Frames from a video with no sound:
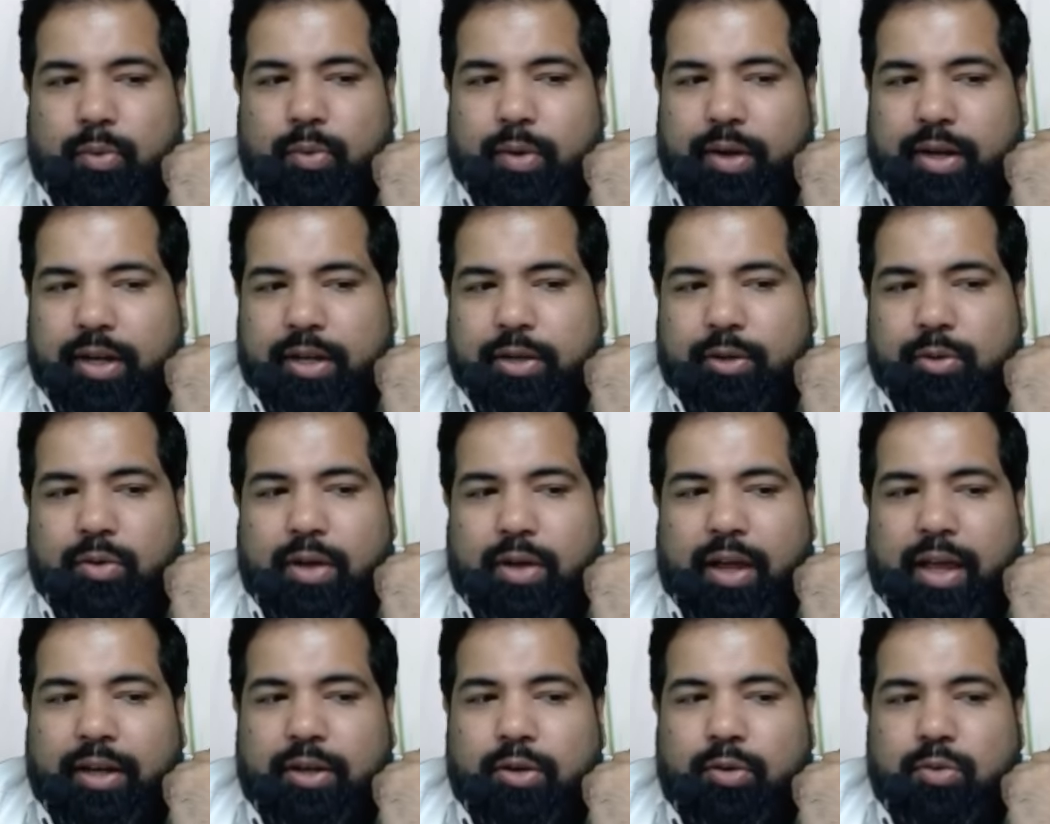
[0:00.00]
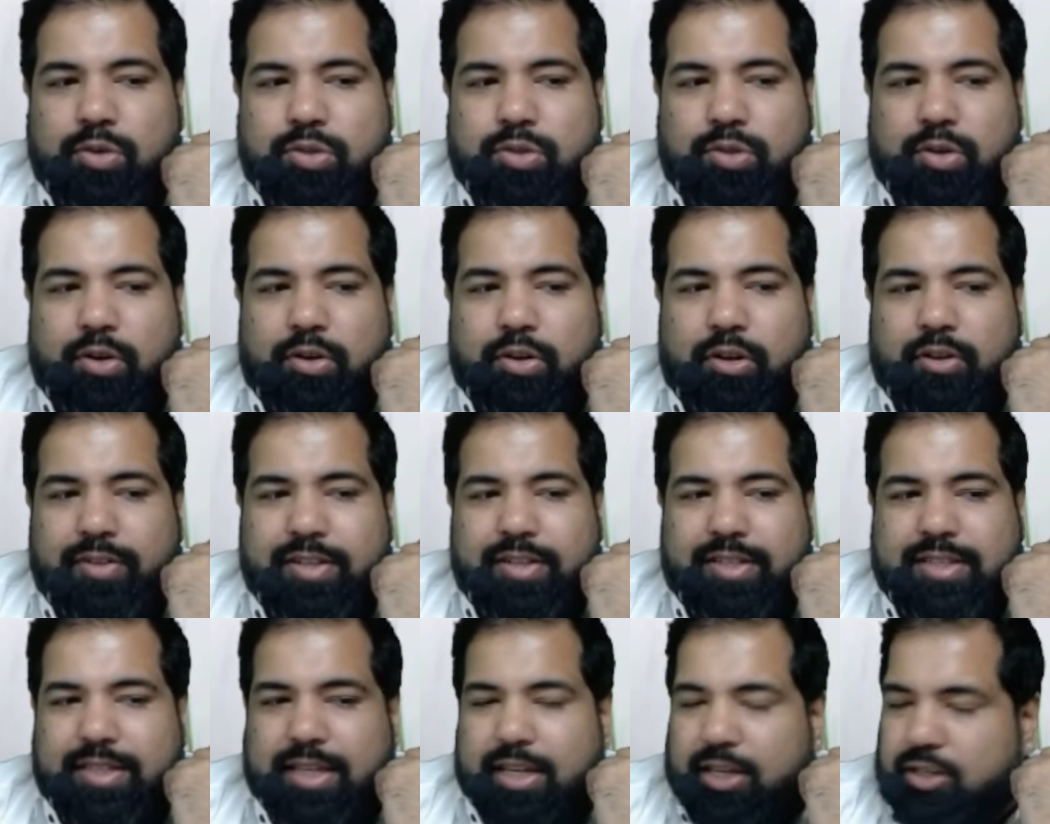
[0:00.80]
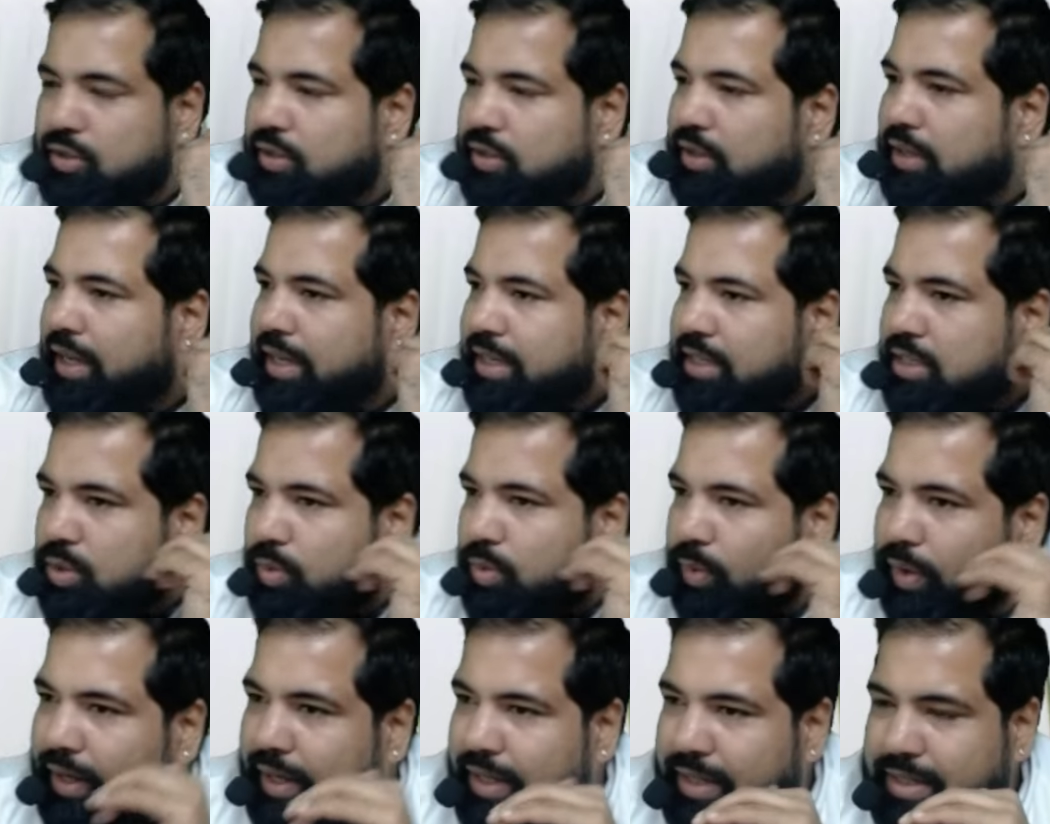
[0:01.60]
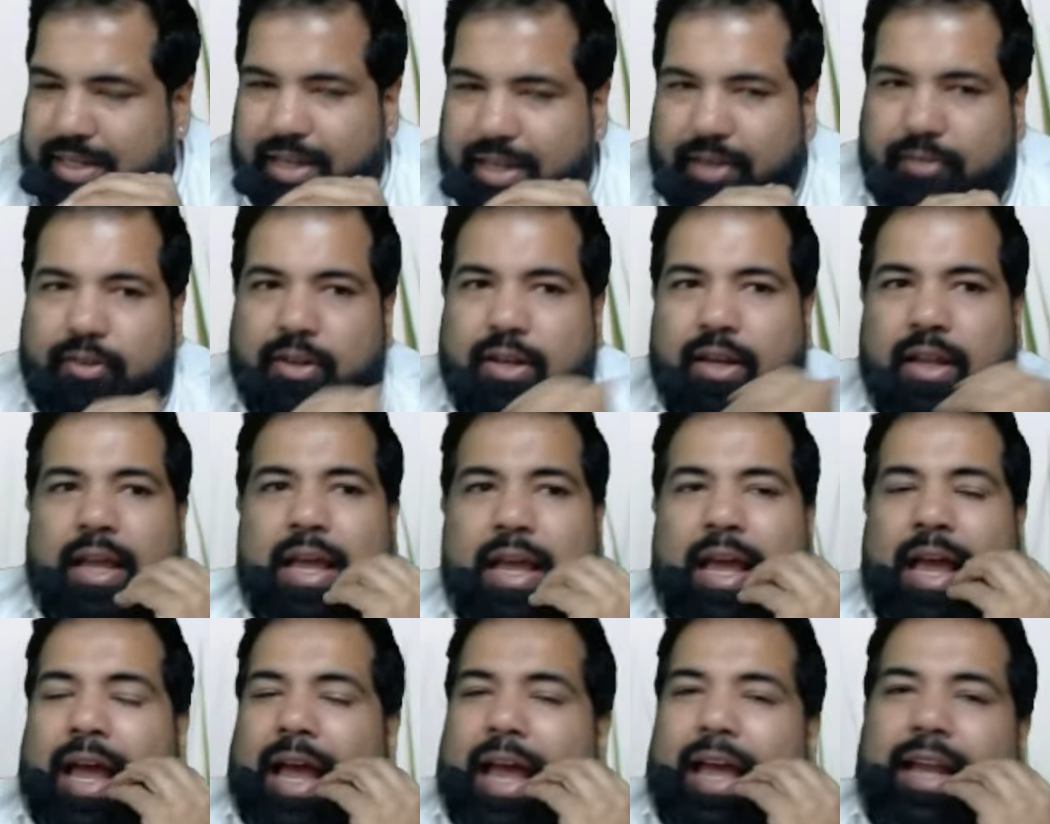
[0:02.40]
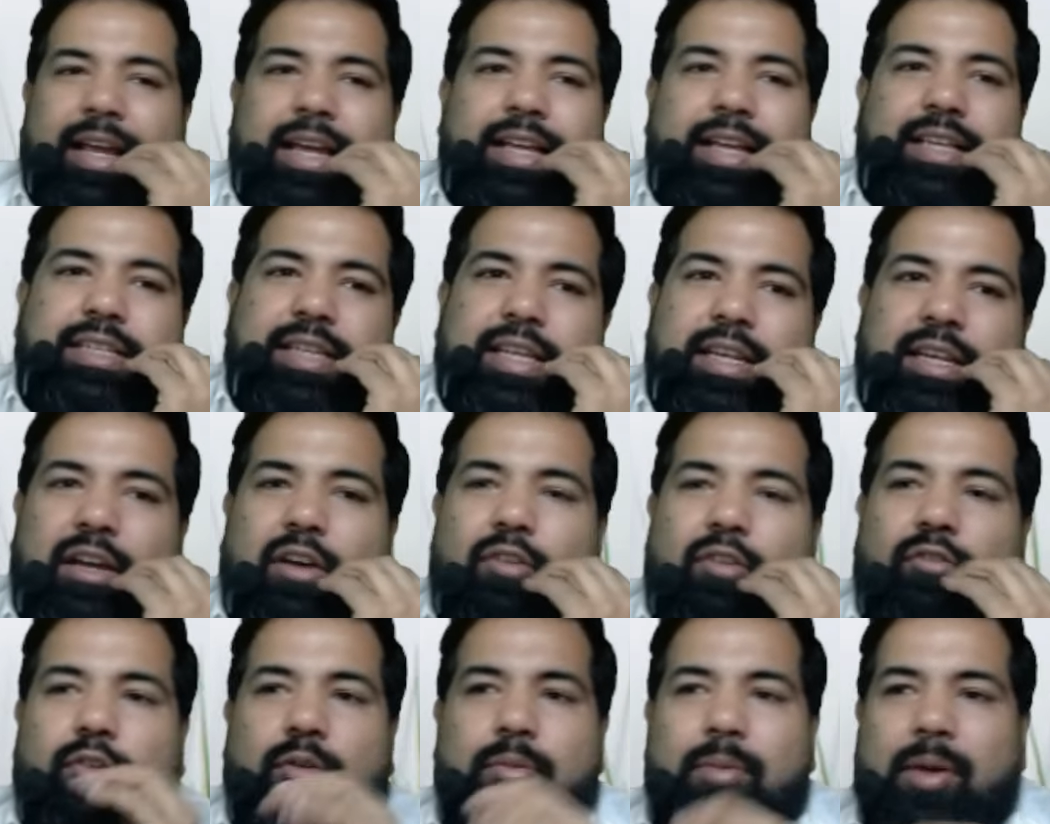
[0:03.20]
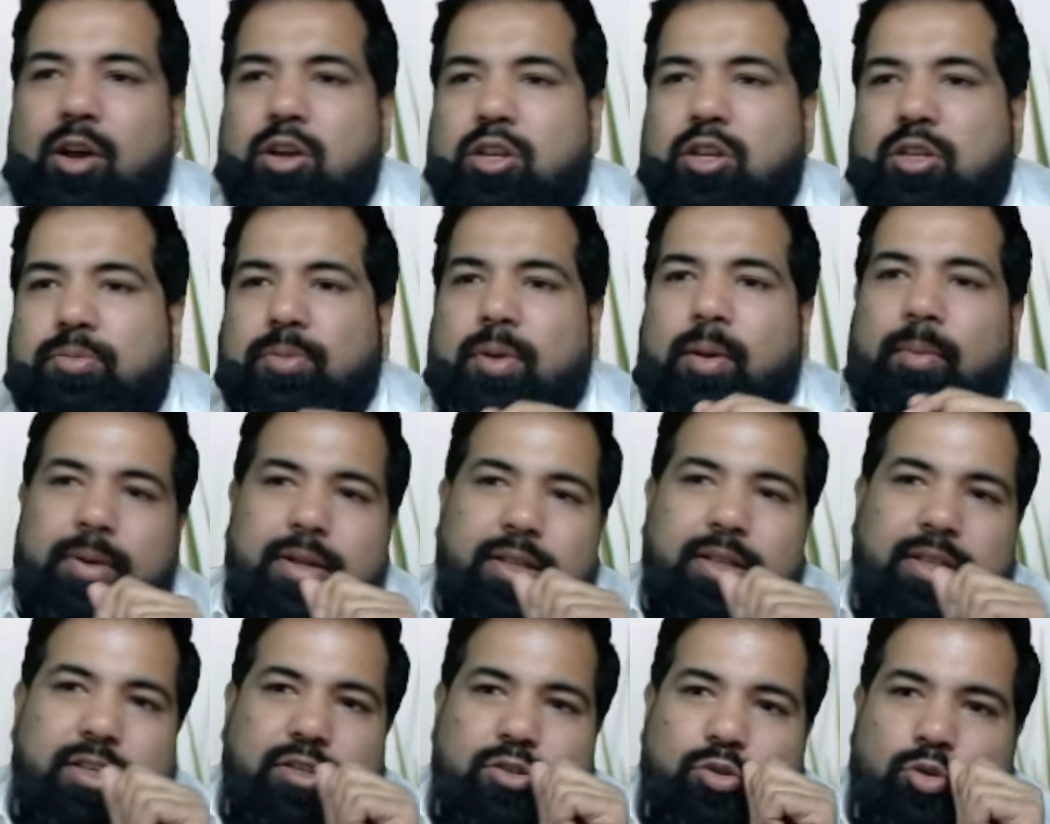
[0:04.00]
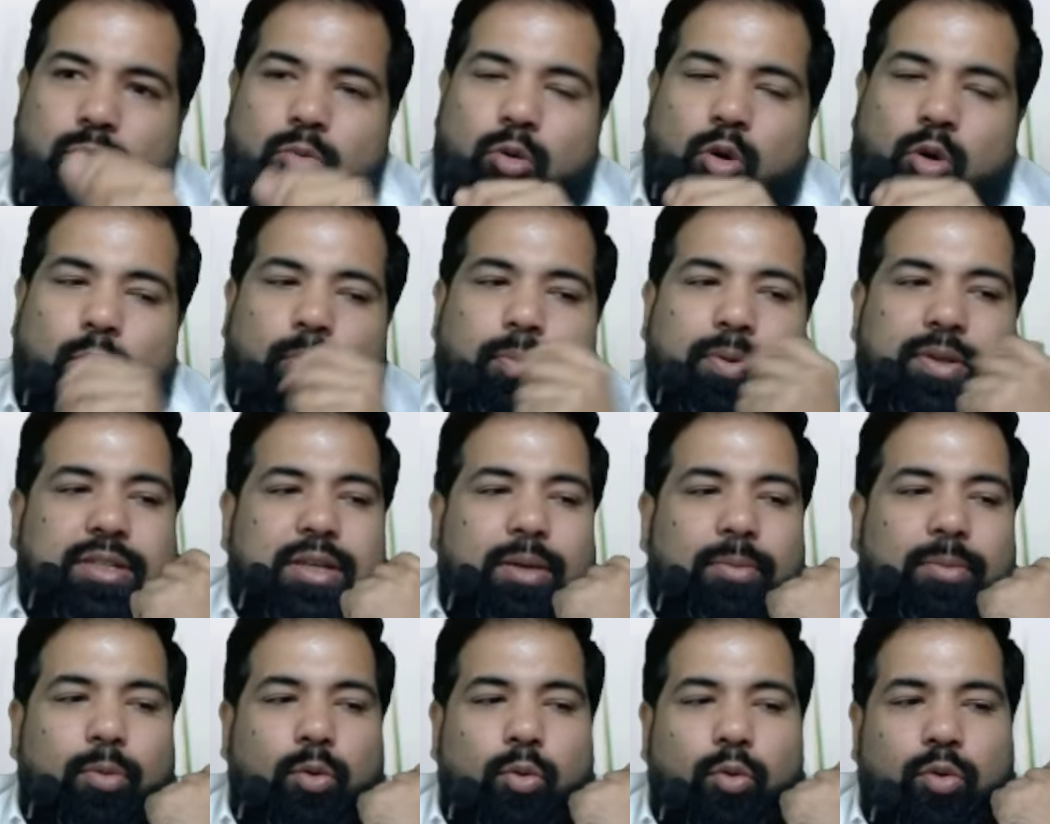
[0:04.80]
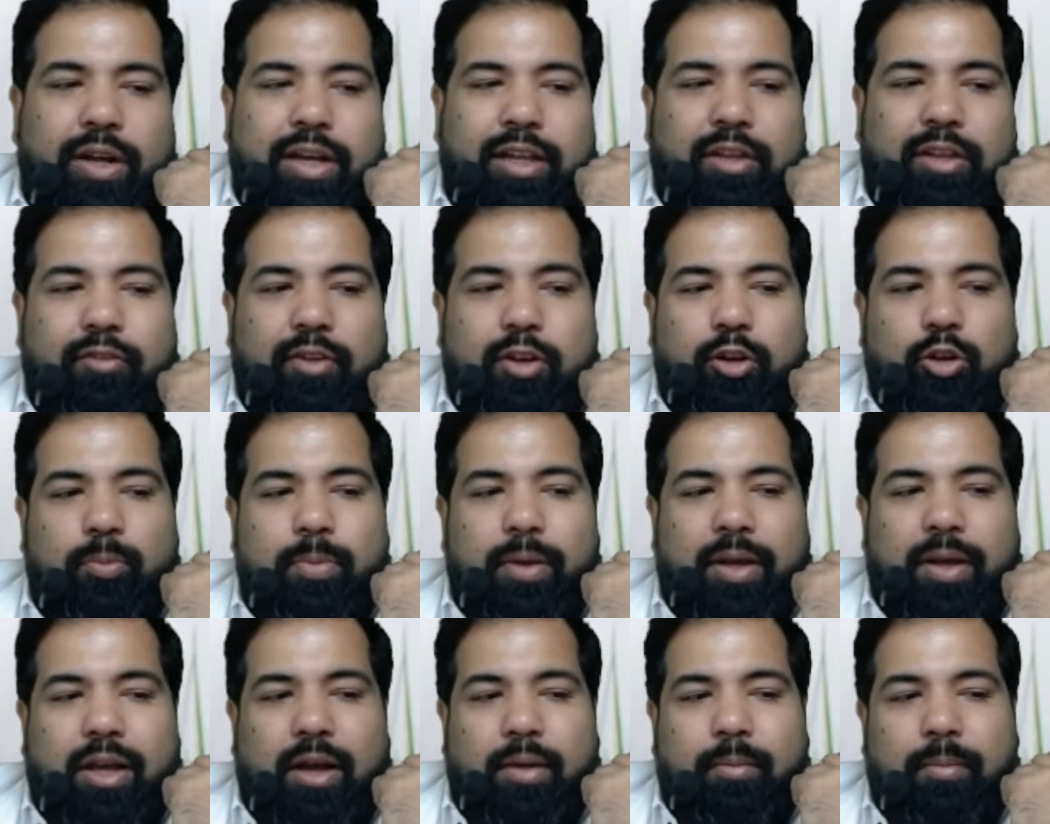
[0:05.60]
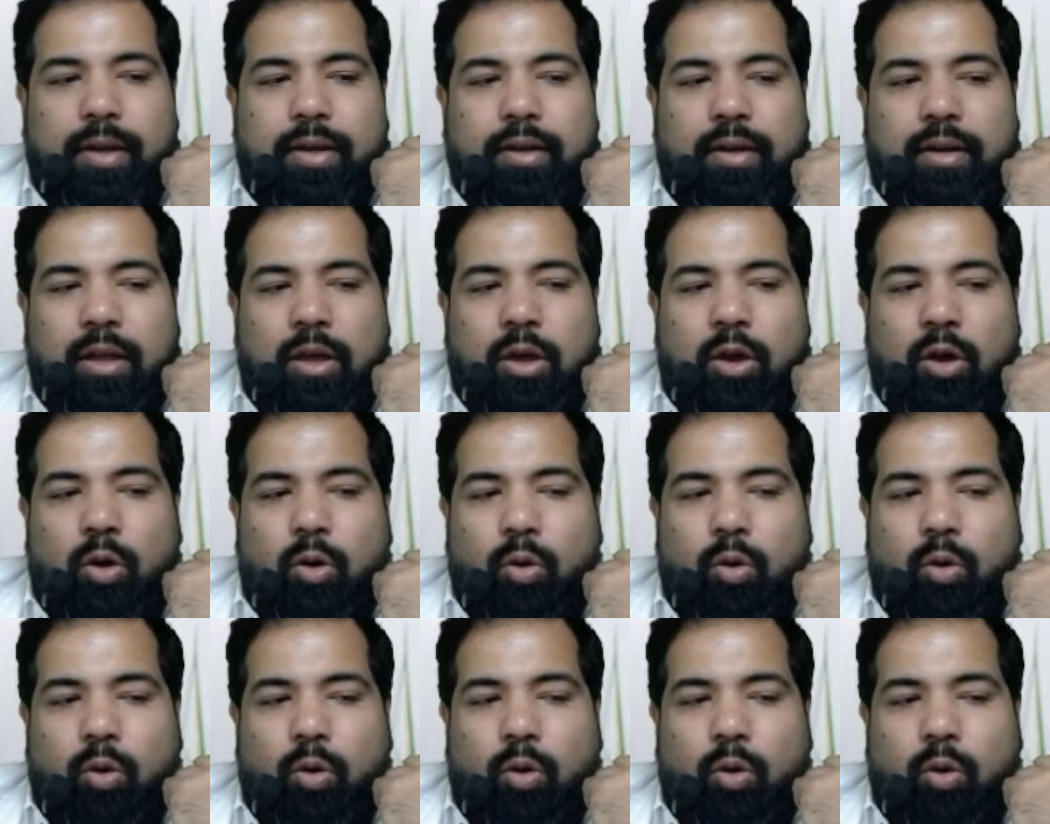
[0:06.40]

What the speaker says: 22 and goes on till which section, guys? 27. And guys, income from house property, this room opens up only when you become an